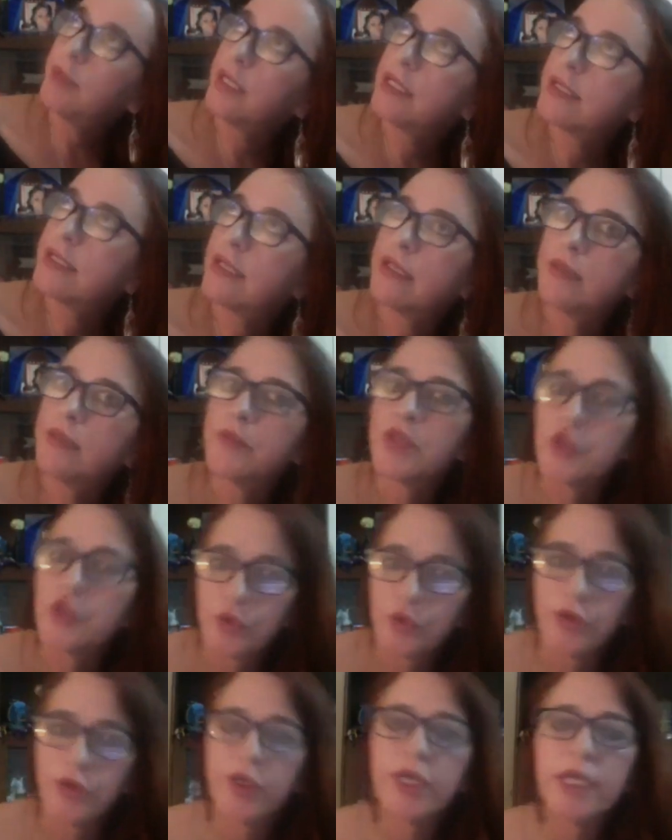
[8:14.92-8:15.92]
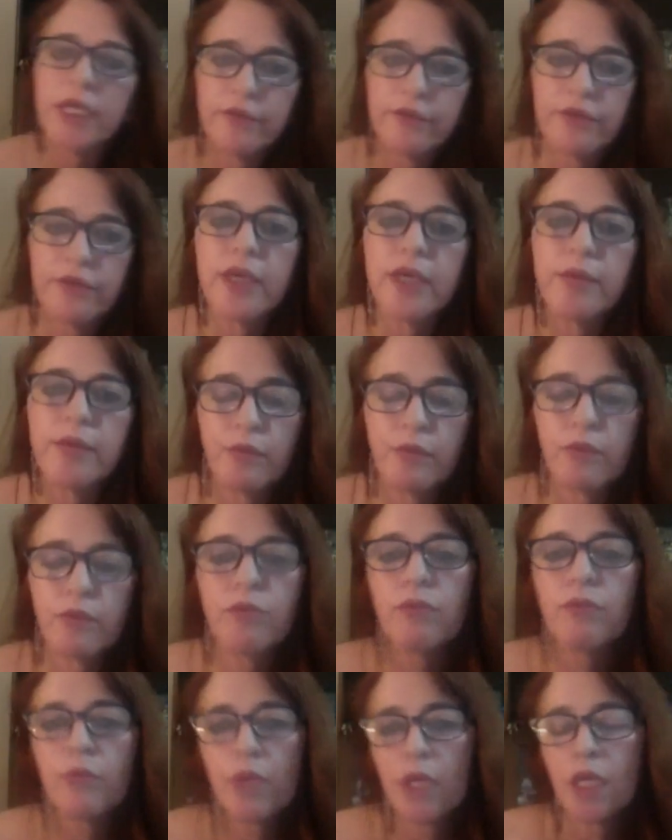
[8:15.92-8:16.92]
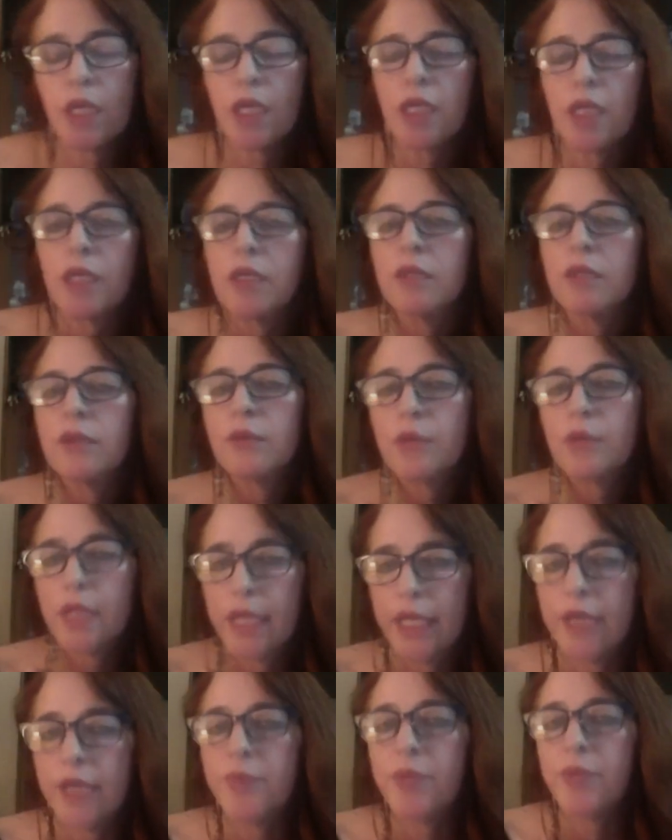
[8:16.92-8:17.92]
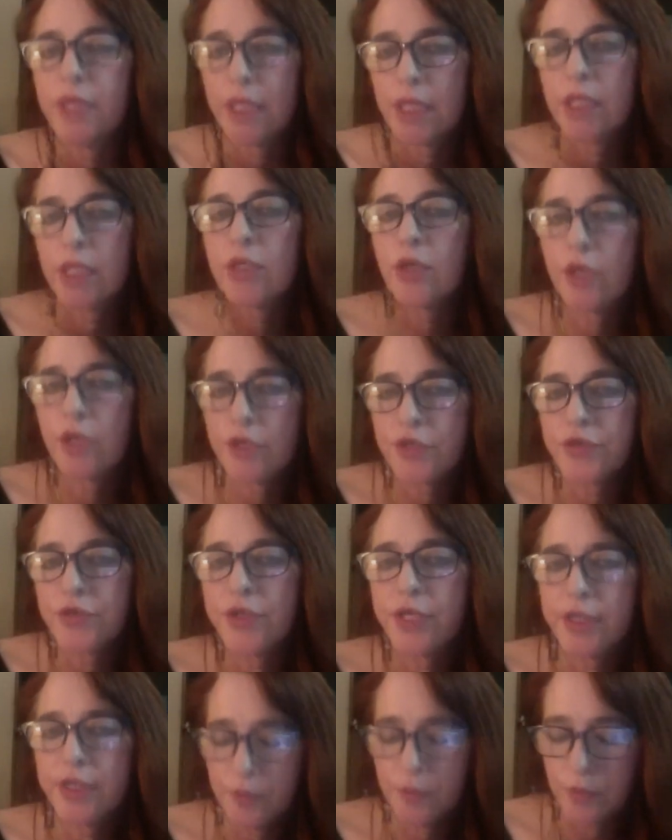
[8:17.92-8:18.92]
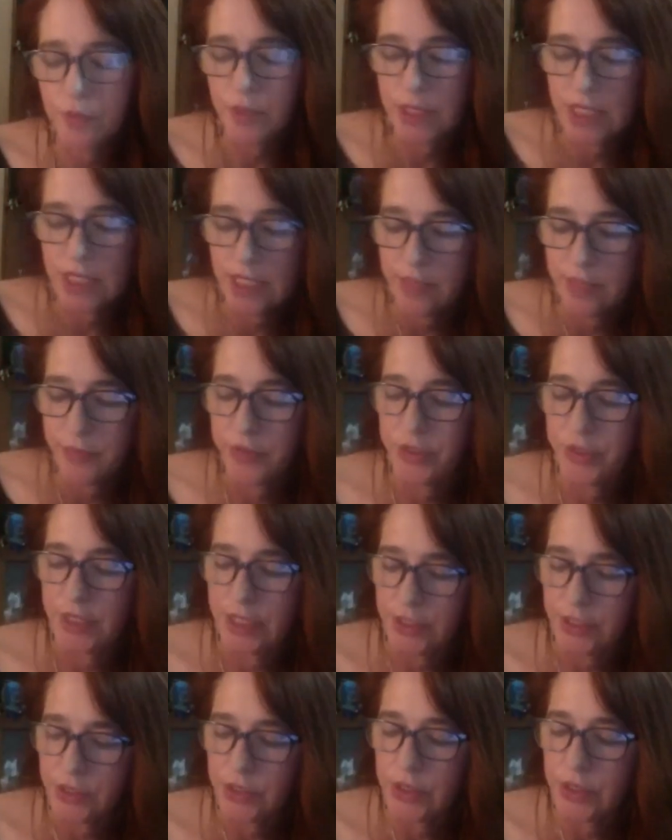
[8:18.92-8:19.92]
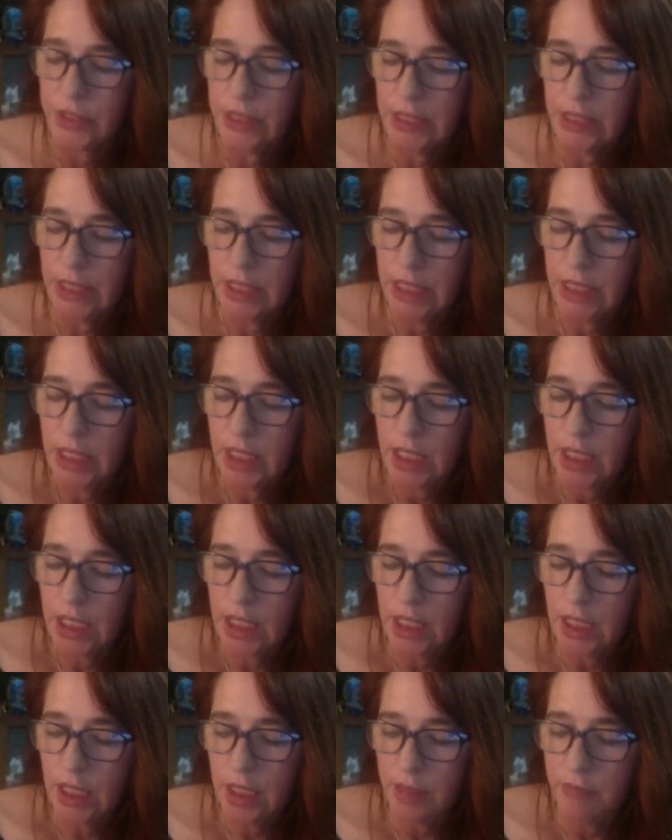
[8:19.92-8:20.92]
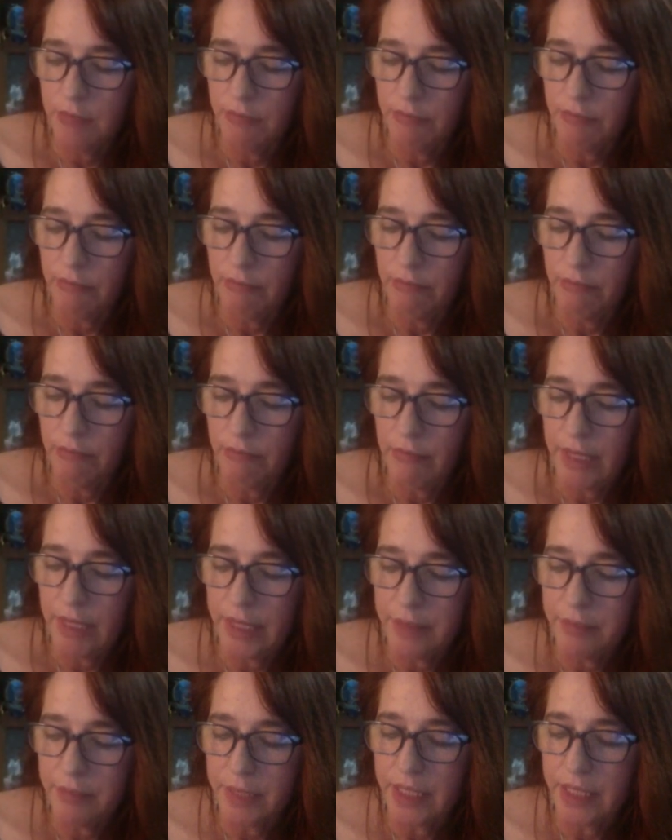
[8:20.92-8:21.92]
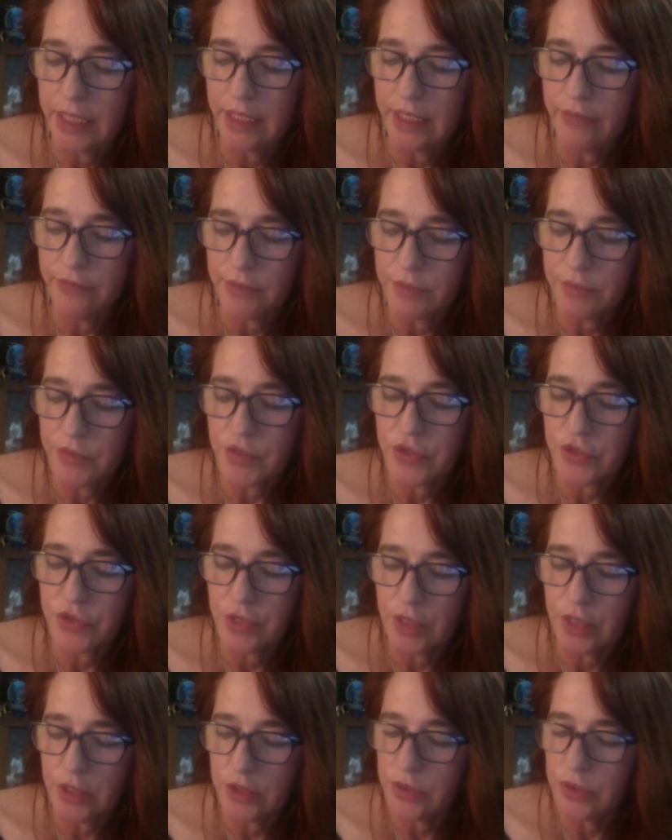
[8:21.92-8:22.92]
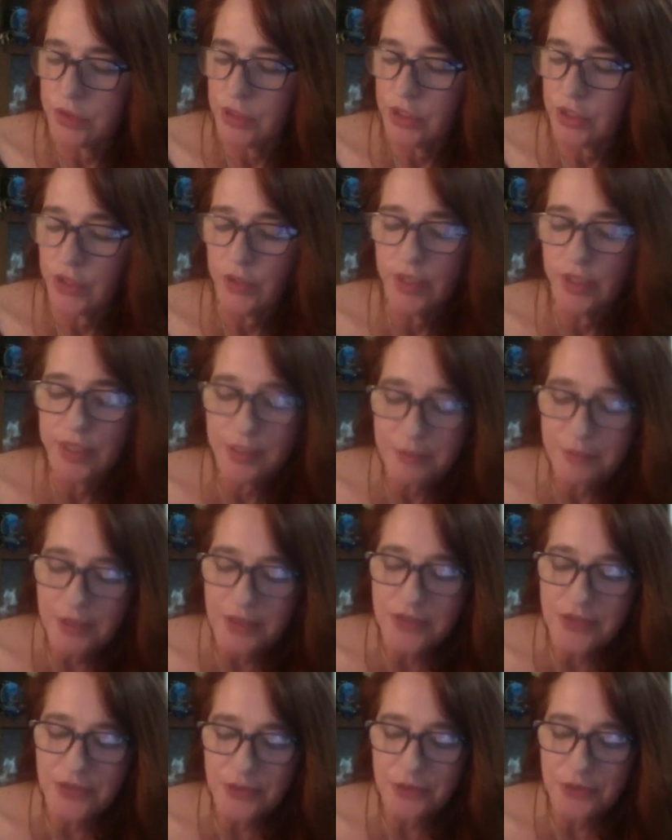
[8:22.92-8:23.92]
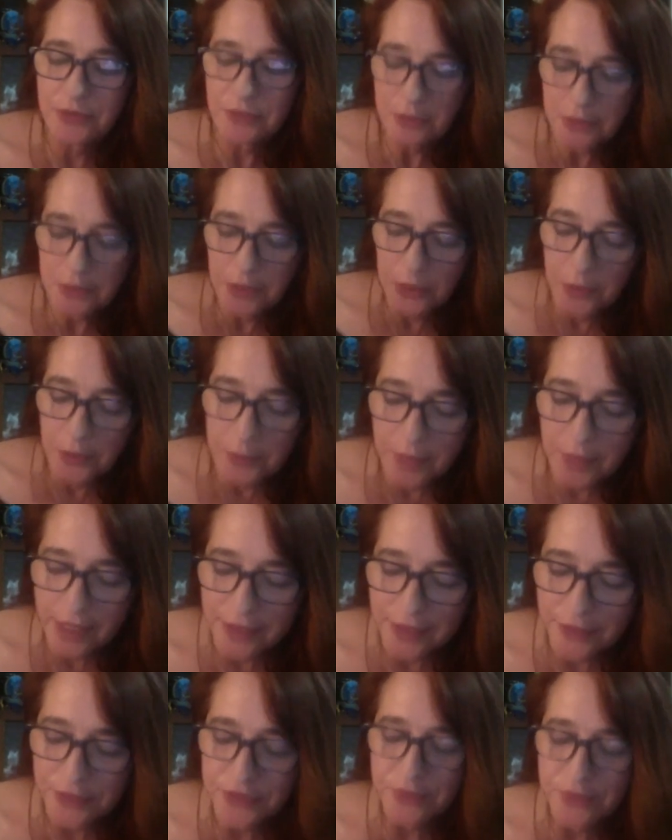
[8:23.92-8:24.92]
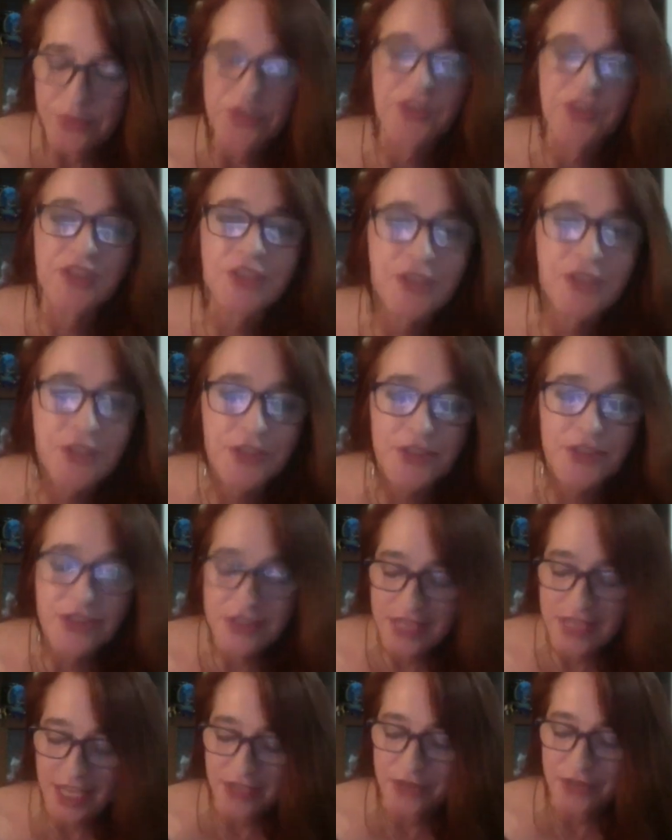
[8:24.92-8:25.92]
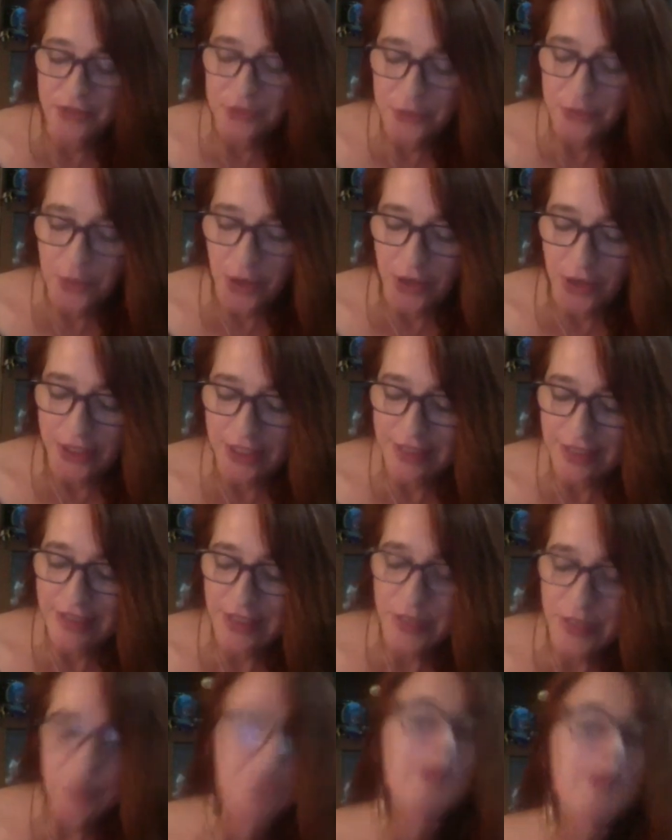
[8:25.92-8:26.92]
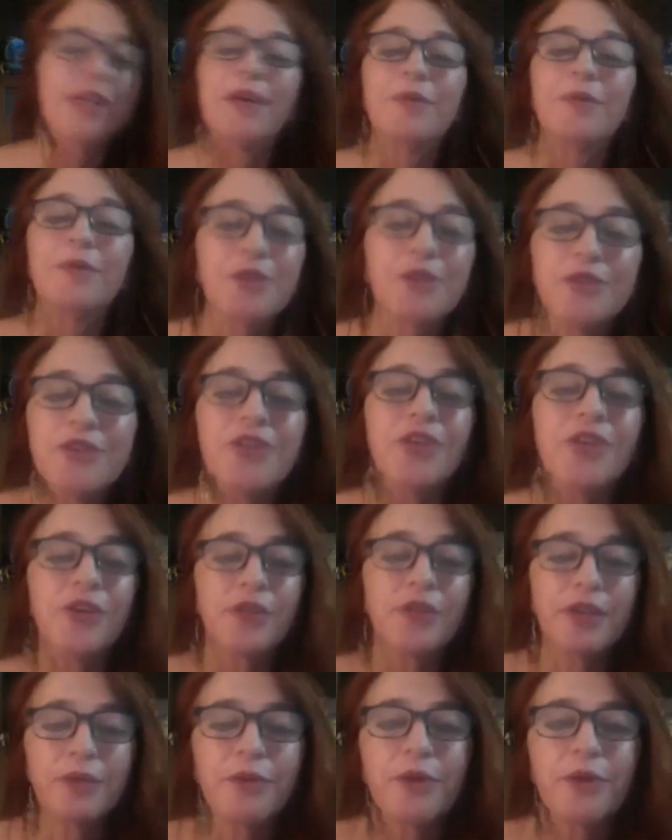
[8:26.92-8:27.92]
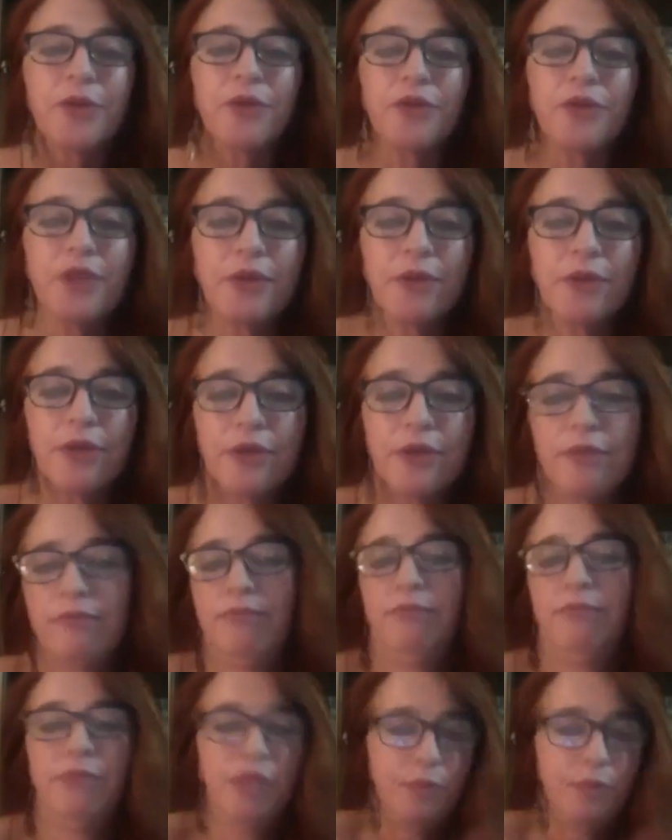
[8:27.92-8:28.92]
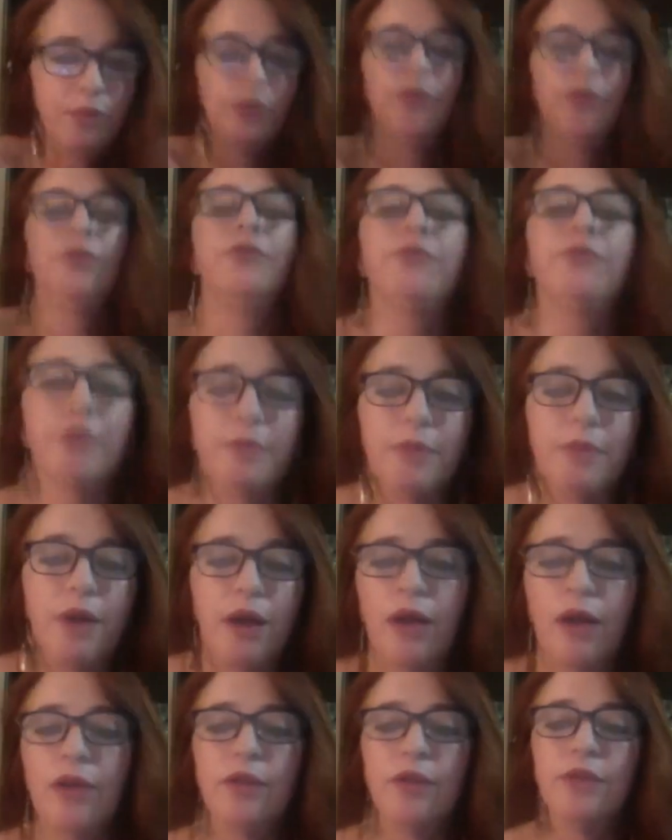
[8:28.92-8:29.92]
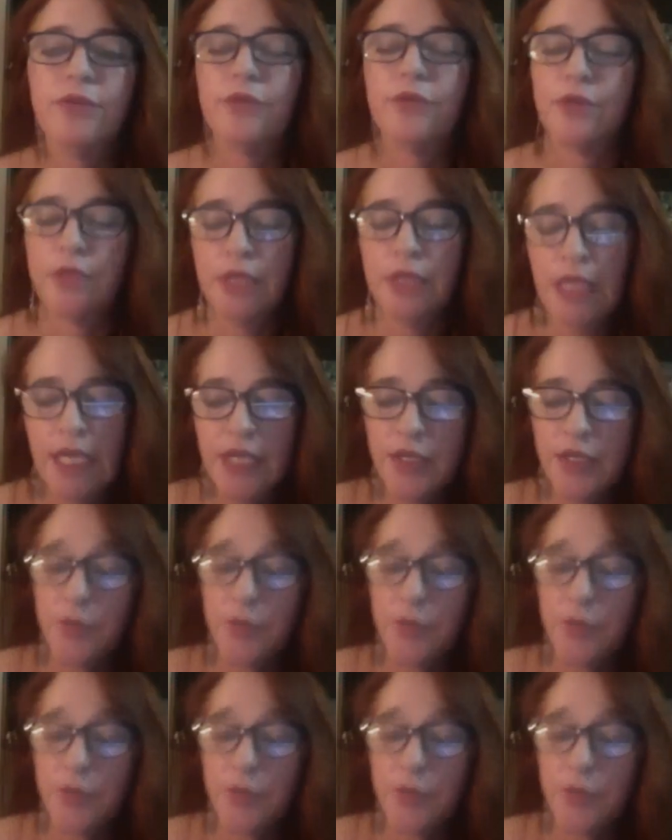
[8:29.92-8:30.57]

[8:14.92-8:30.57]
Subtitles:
say the majority of them, had been incarcerated in one time or another. And many of them struggled. You know, they were also coal miners, musicians, tattoo artists, plumbers. You know, they were people from all over the